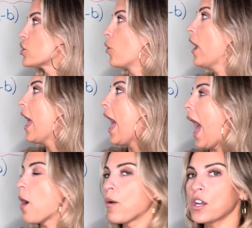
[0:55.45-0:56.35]
So
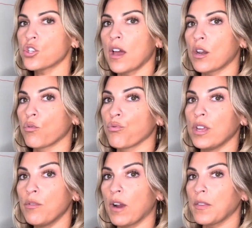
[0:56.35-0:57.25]
I want to try to
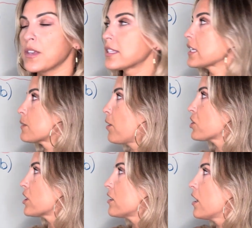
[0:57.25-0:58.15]
rewrite this
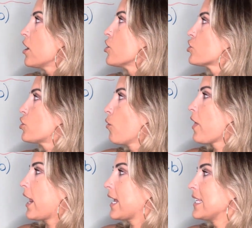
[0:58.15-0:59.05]
expression so
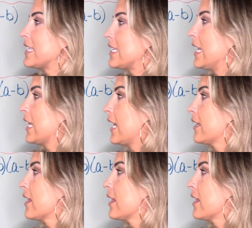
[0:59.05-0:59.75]
that I can see it like